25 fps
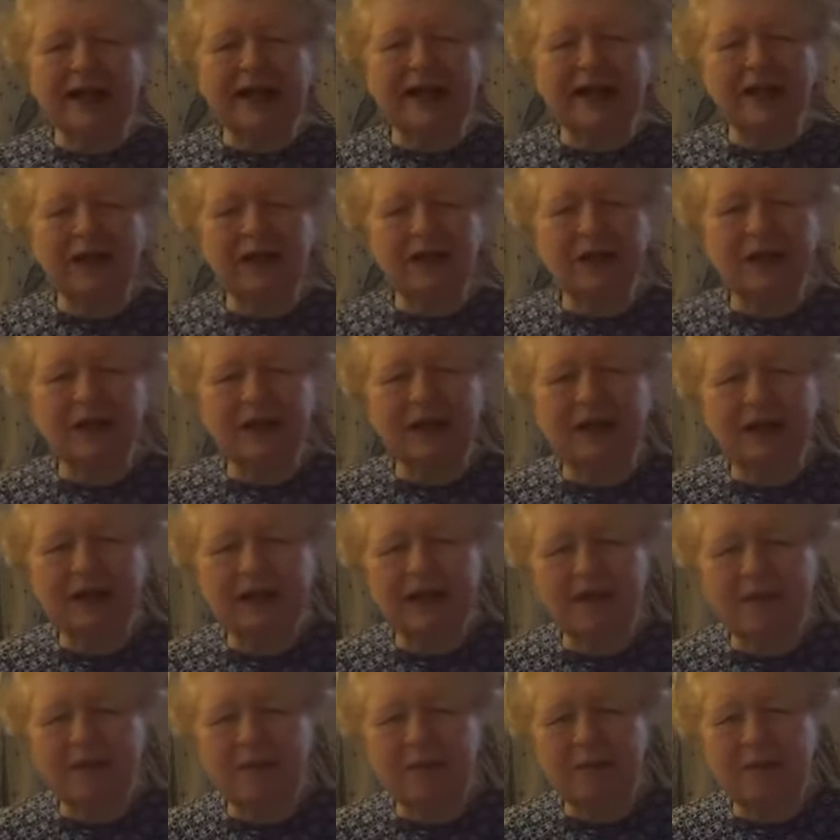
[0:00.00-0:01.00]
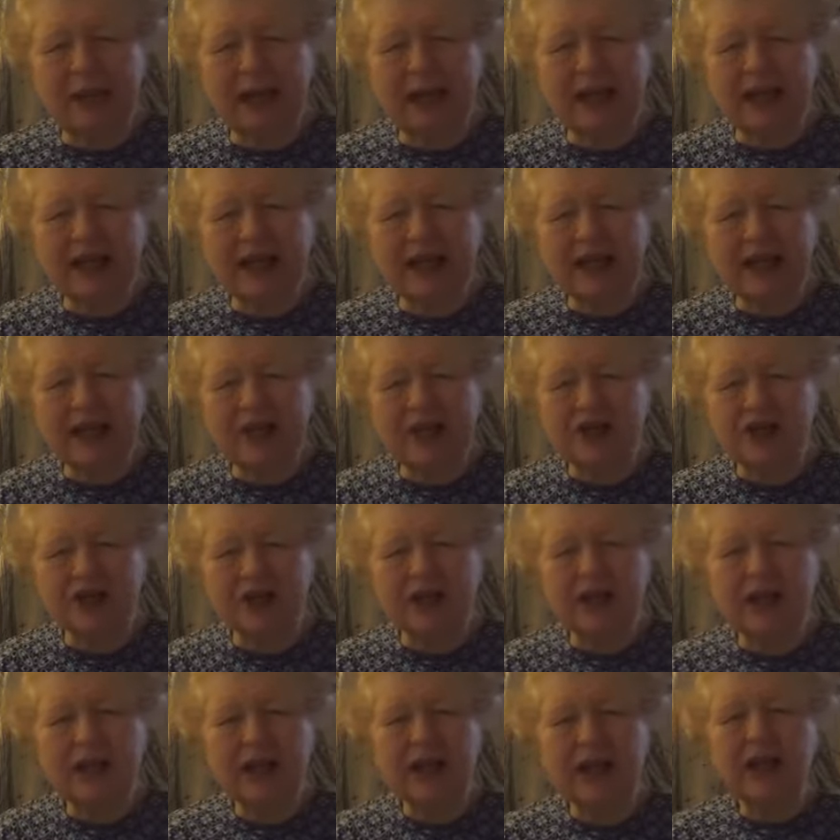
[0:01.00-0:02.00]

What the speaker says: They couldn't give him medication